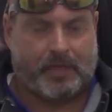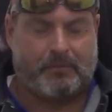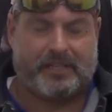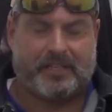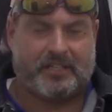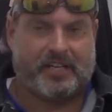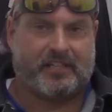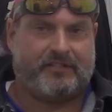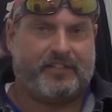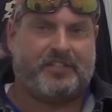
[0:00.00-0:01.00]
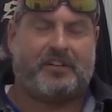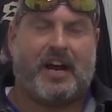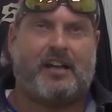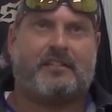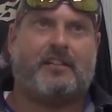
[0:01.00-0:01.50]
But the gist of it's your
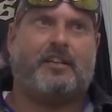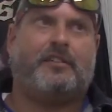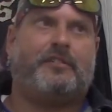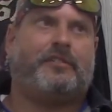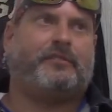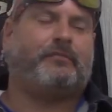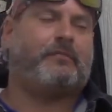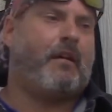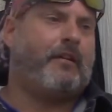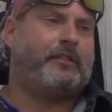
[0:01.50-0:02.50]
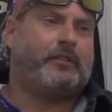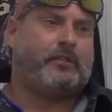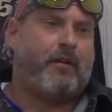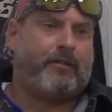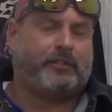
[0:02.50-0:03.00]
eyes closed,
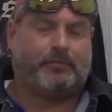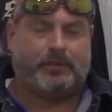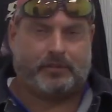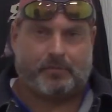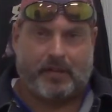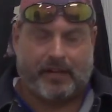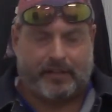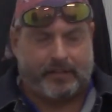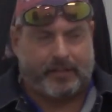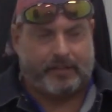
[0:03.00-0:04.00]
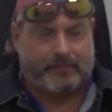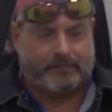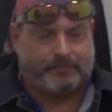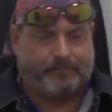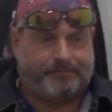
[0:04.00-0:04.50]
there's music playing, and
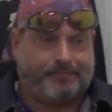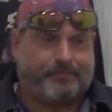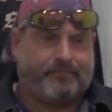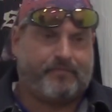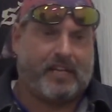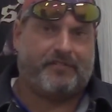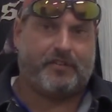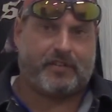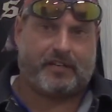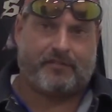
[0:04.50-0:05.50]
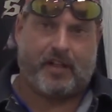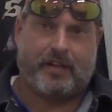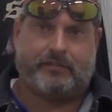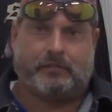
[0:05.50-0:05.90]
it feels like you're flying.